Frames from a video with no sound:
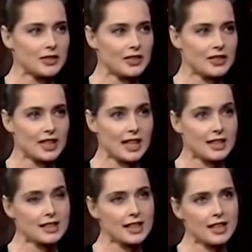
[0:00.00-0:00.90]
that she was
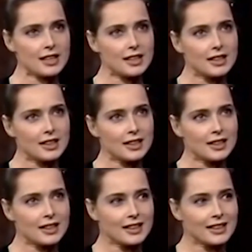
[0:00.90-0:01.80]
past it. Beauty